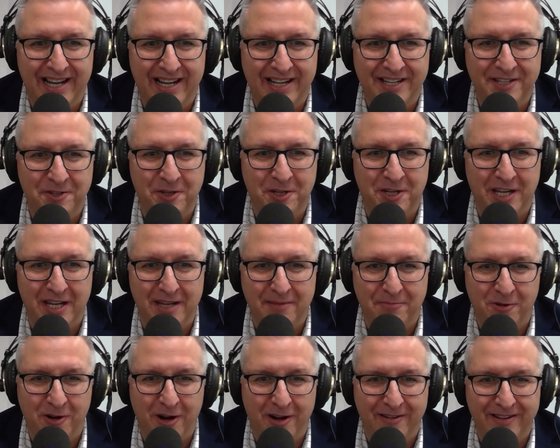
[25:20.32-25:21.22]
you keep
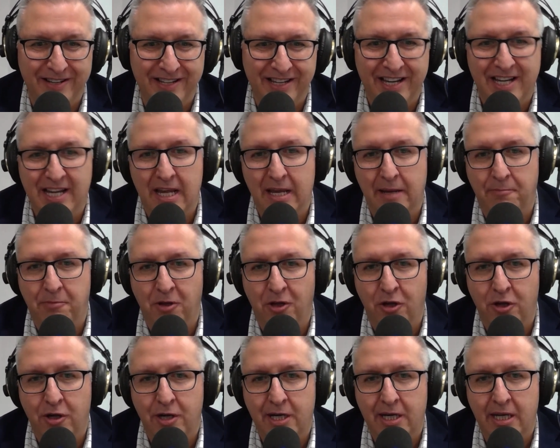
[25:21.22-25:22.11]
growing, you keep
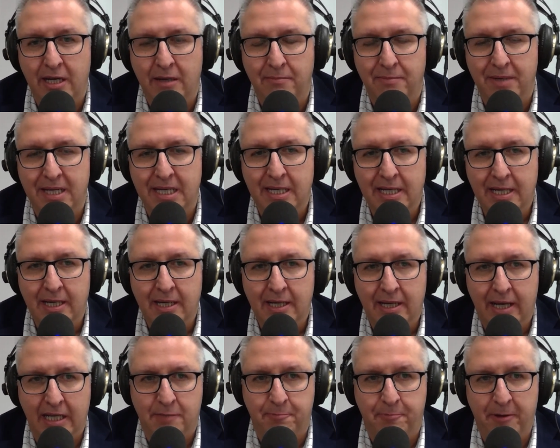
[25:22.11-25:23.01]
learning. But
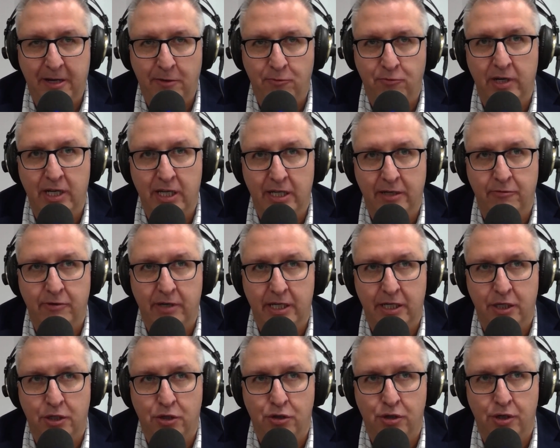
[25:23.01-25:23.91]
it's been really,
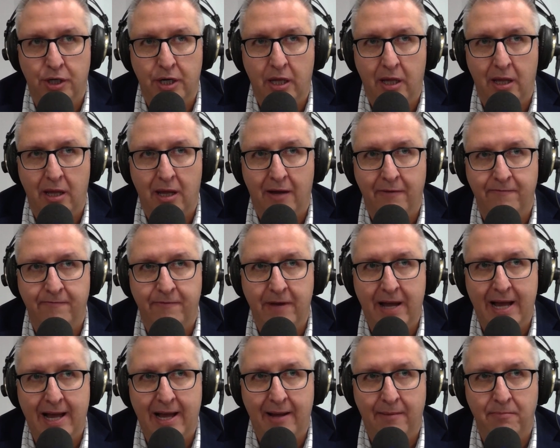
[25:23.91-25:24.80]
really good.
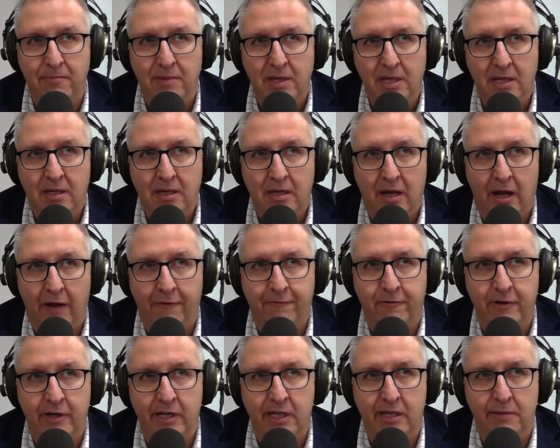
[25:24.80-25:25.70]
I've
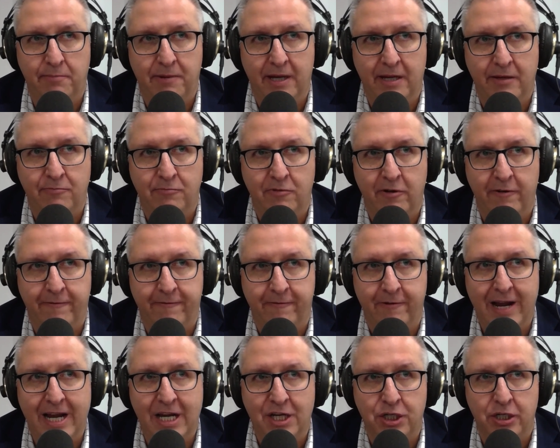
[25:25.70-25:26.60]
really been
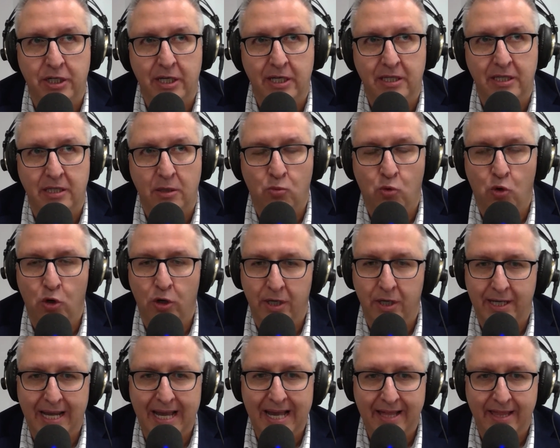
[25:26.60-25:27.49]
refreshed at the
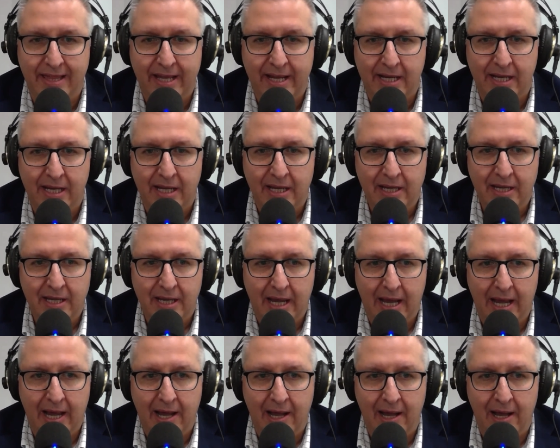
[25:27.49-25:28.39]
work ethic,
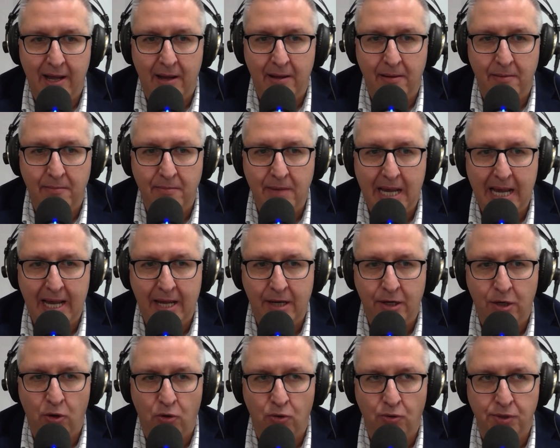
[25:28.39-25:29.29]

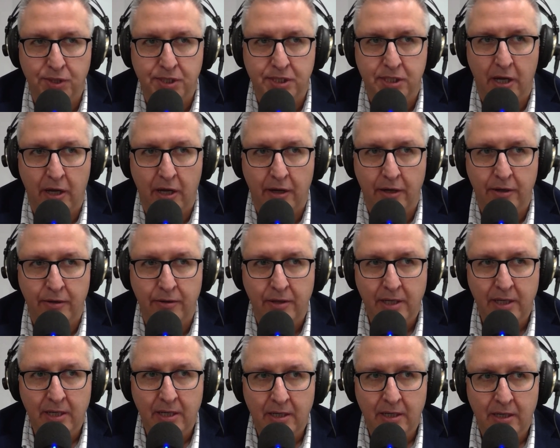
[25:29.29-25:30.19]
and also
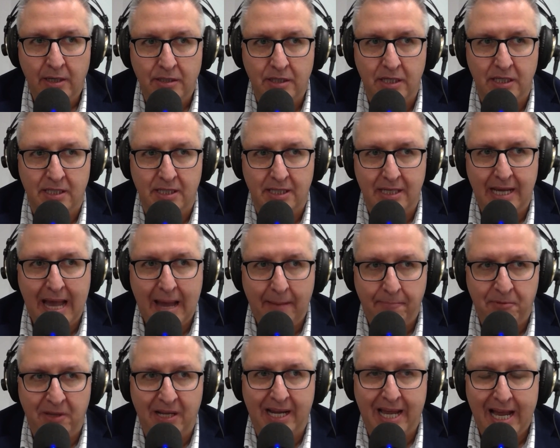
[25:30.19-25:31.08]
just the
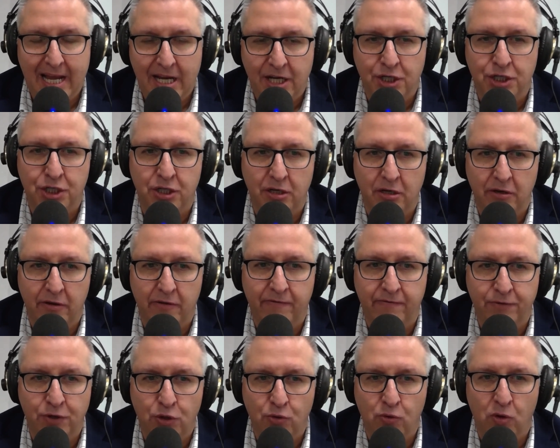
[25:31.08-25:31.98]
application
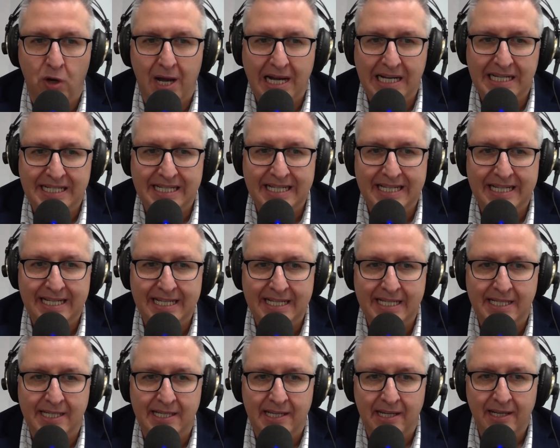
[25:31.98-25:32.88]
of new
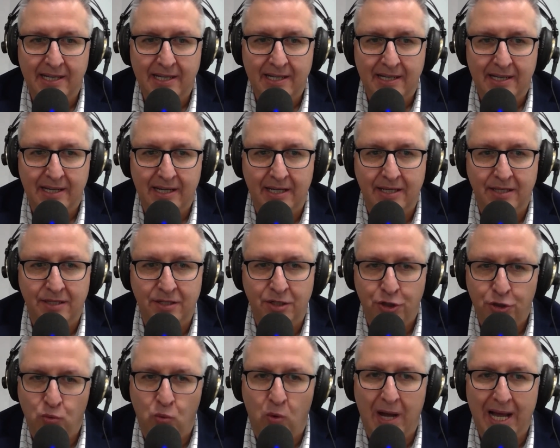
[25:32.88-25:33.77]
ideas in
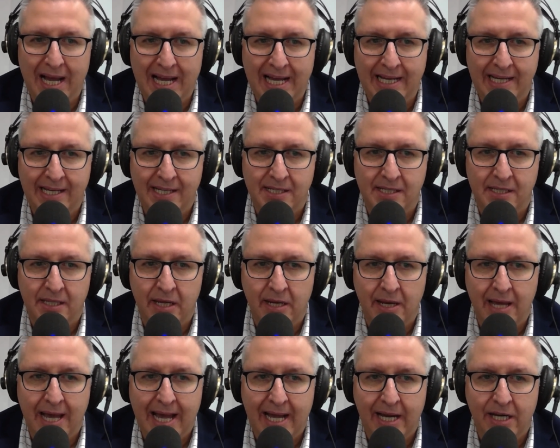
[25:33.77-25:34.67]
new ways
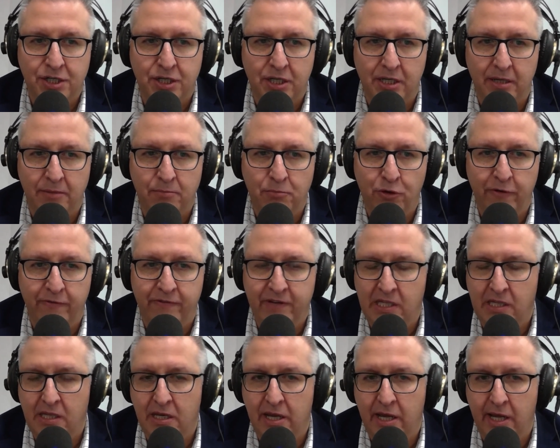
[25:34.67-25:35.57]
that are actually
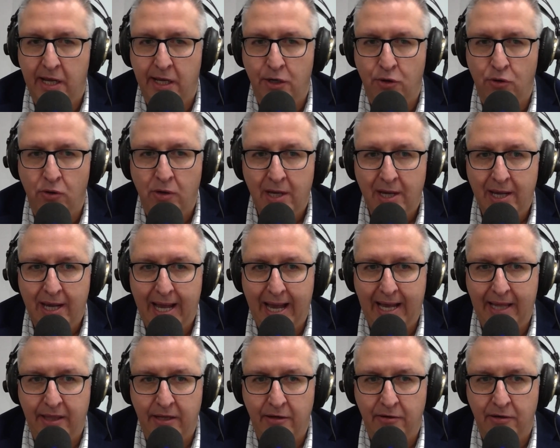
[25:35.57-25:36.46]
moving the needle
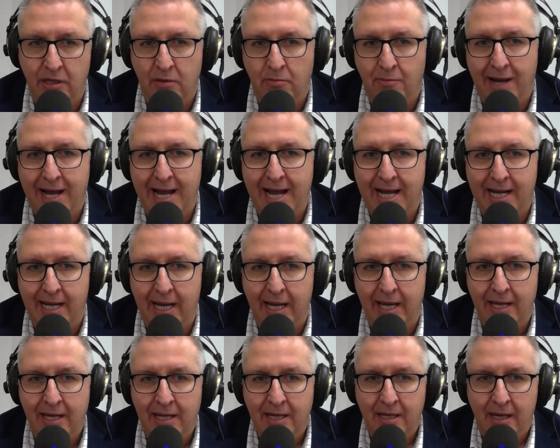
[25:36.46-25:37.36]
out there in the
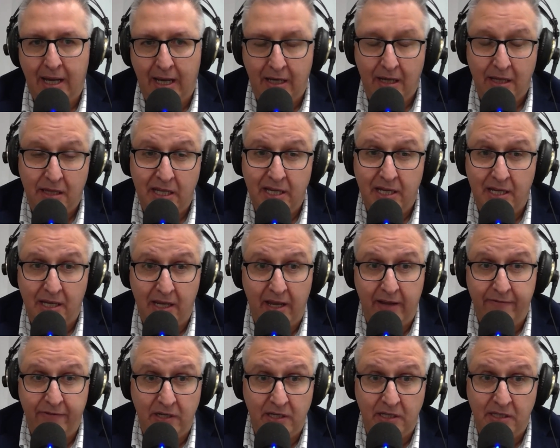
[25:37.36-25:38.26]
market. And I think
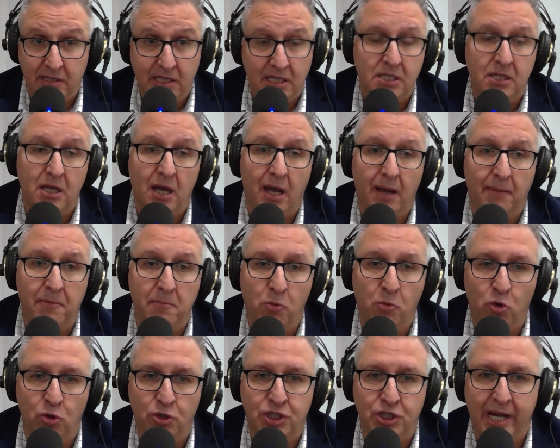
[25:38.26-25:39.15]
even in this type of
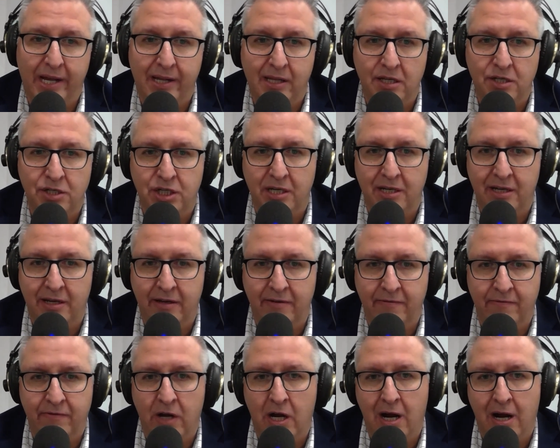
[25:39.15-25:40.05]
more challenging
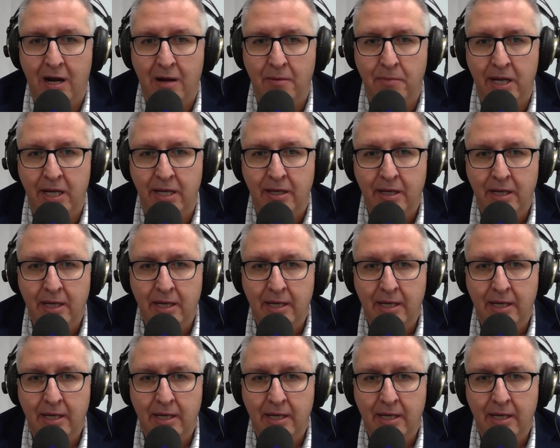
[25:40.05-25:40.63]
environment,